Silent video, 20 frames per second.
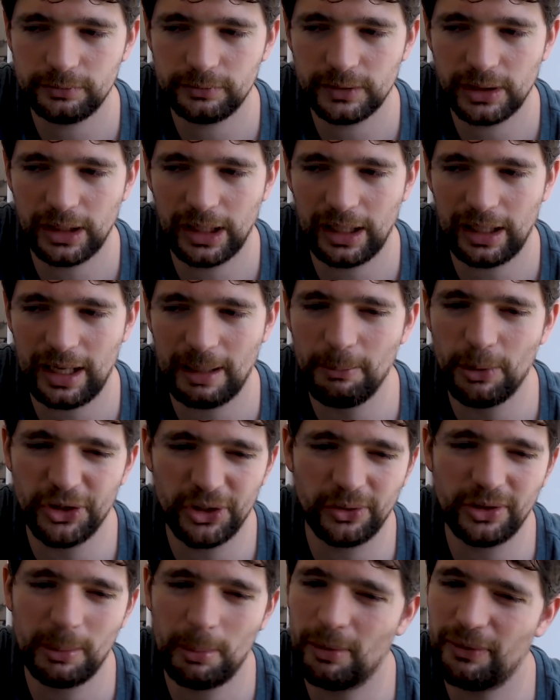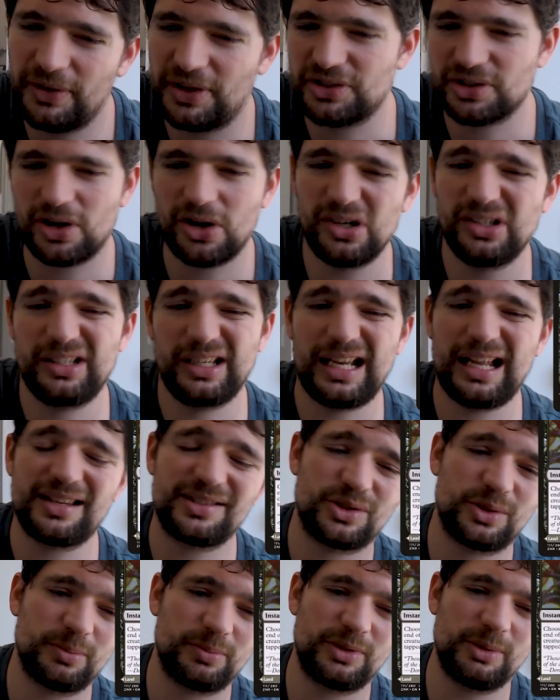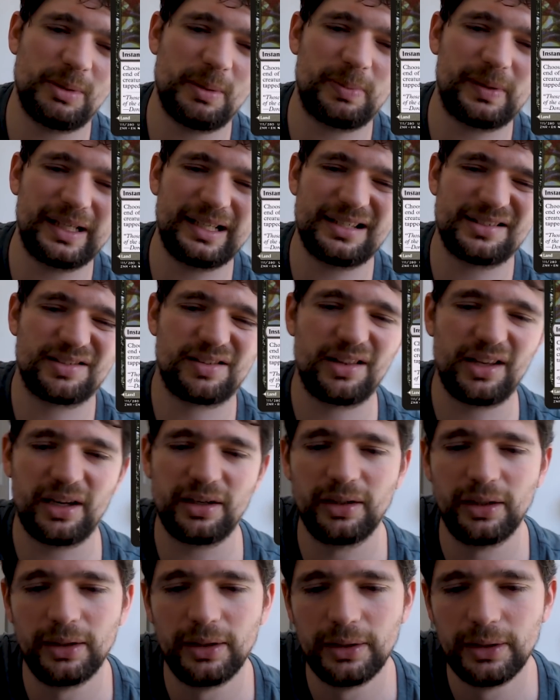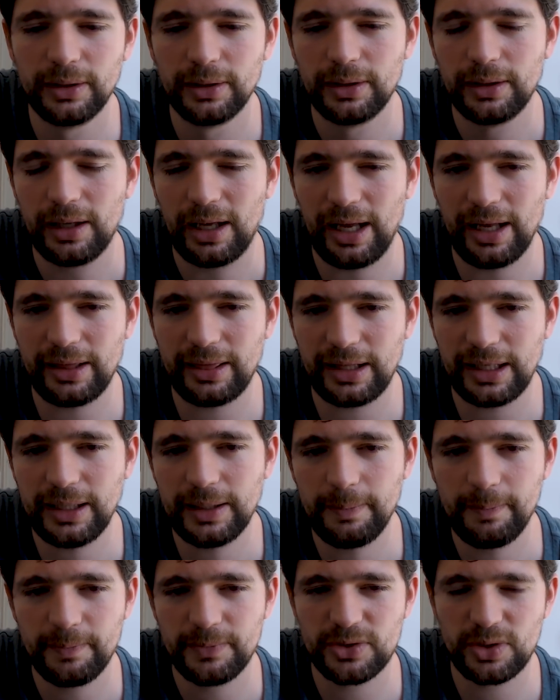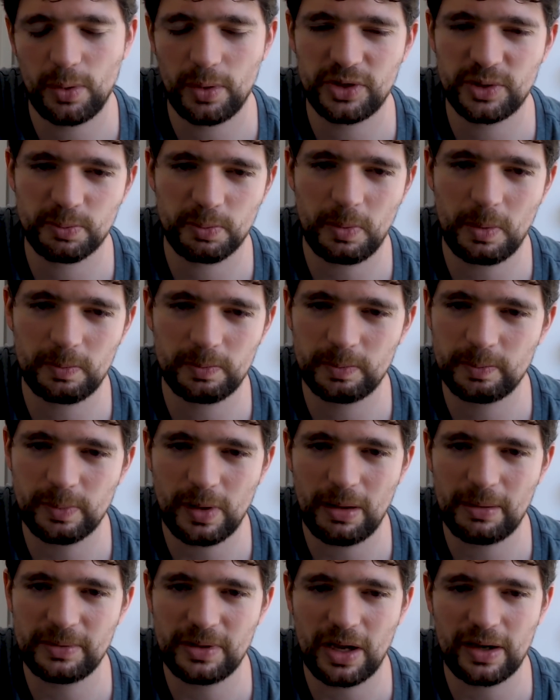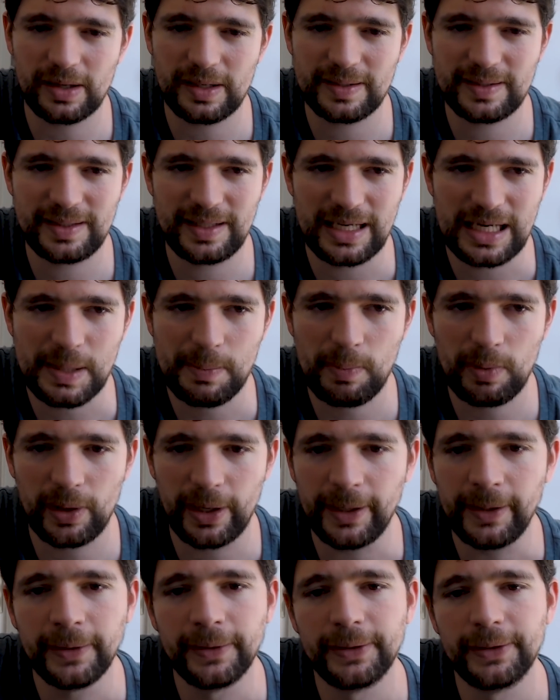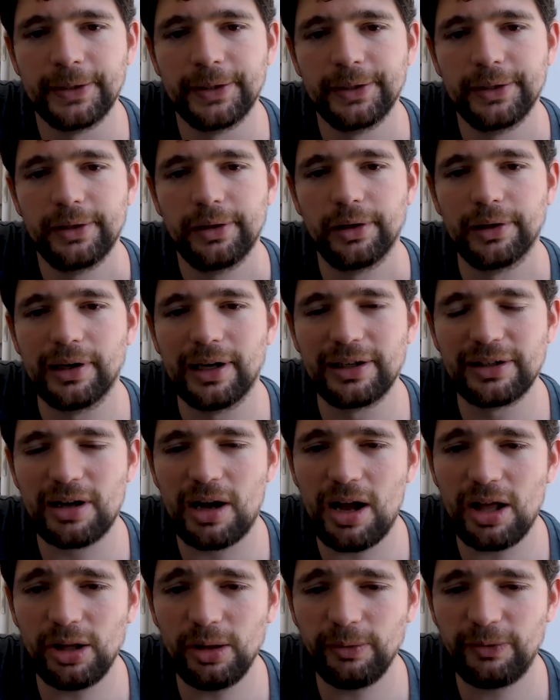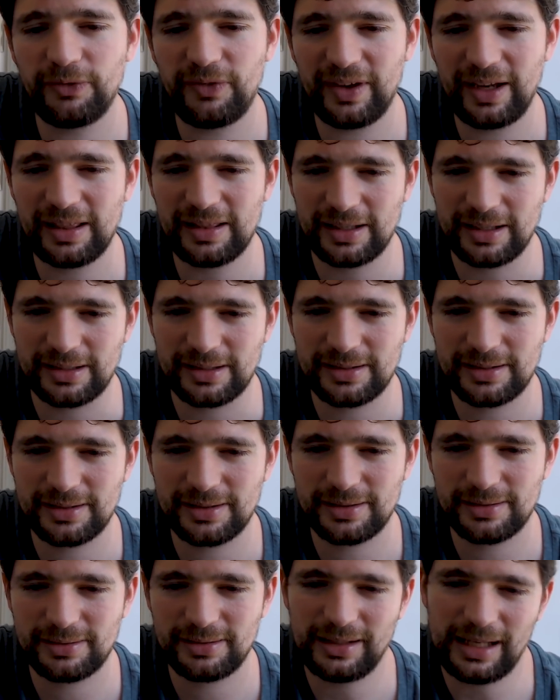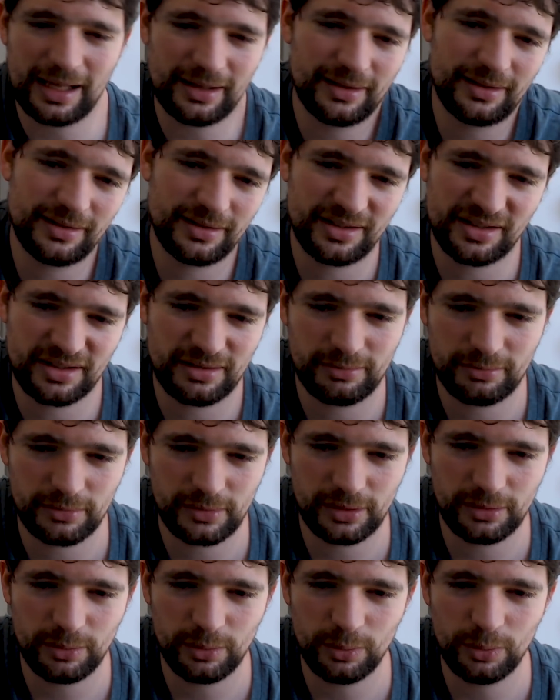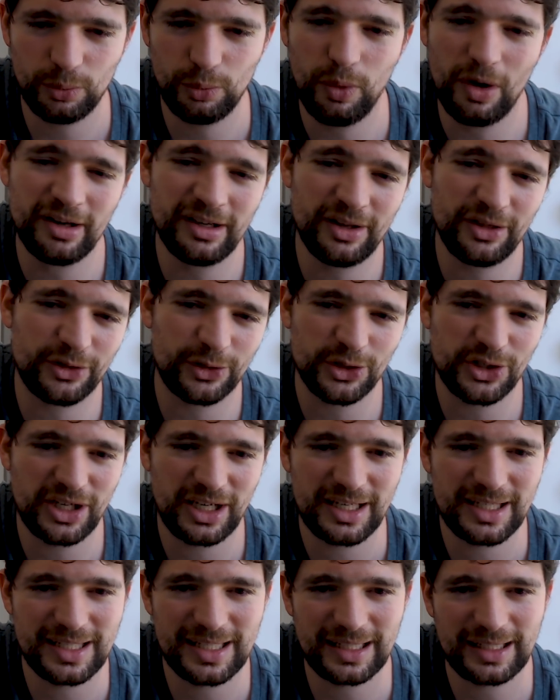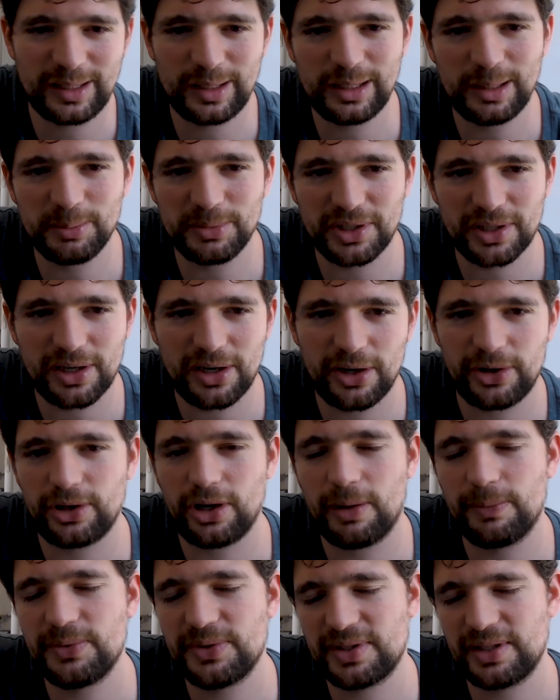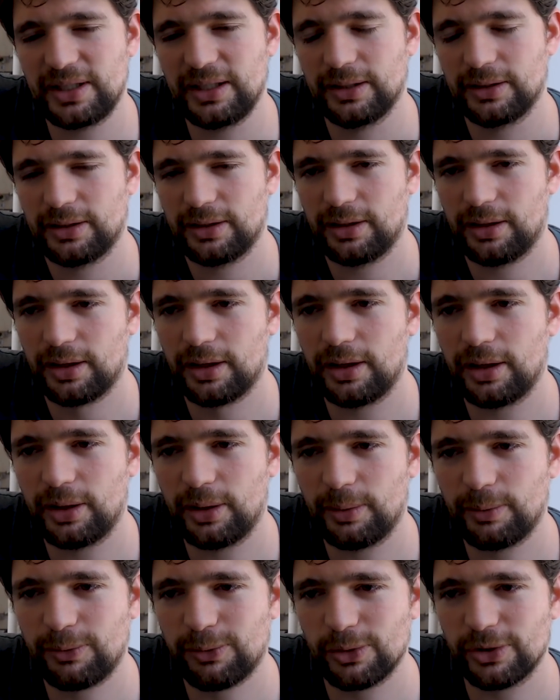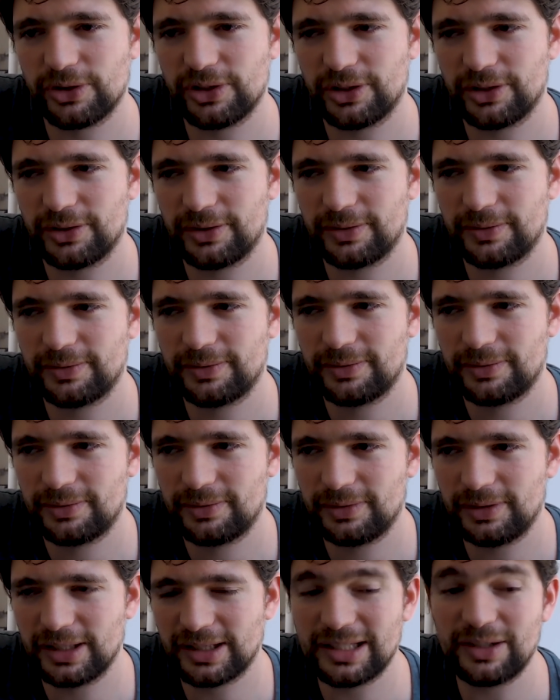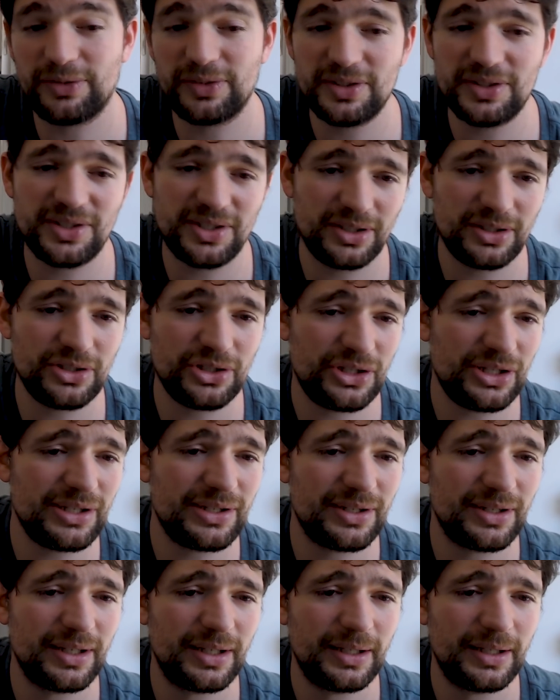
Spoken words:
model double face card that gets to be played as a land, I think. So it's probably not going to see any play. Unhallowed Phalanx, this is just 1 in 13 is a limited card, obviously, for the toughness synergies.